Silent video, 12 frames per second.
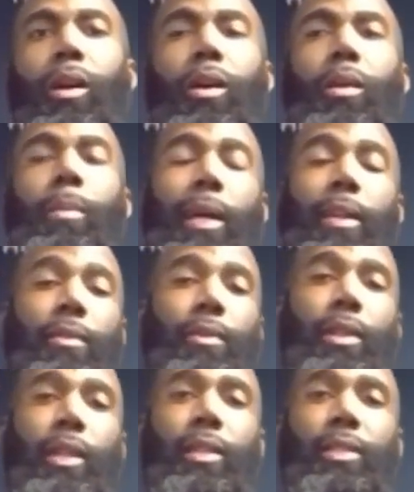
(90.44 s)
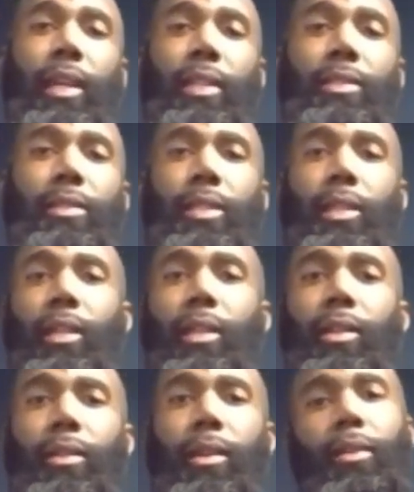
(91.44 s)
I didn't really get a chance to see
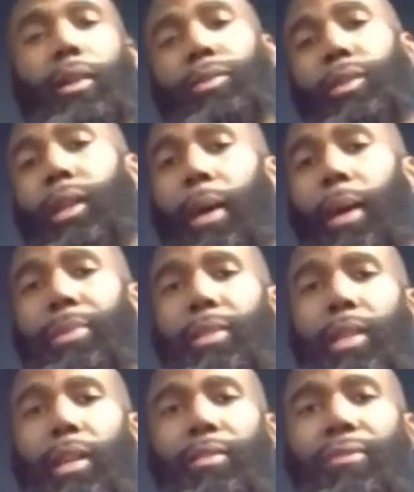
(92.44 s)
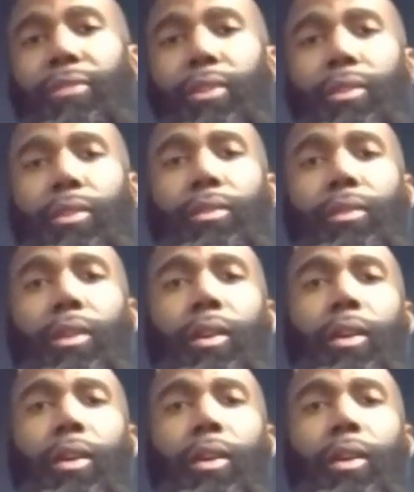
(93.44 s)
it. I was on the opposite side of the field.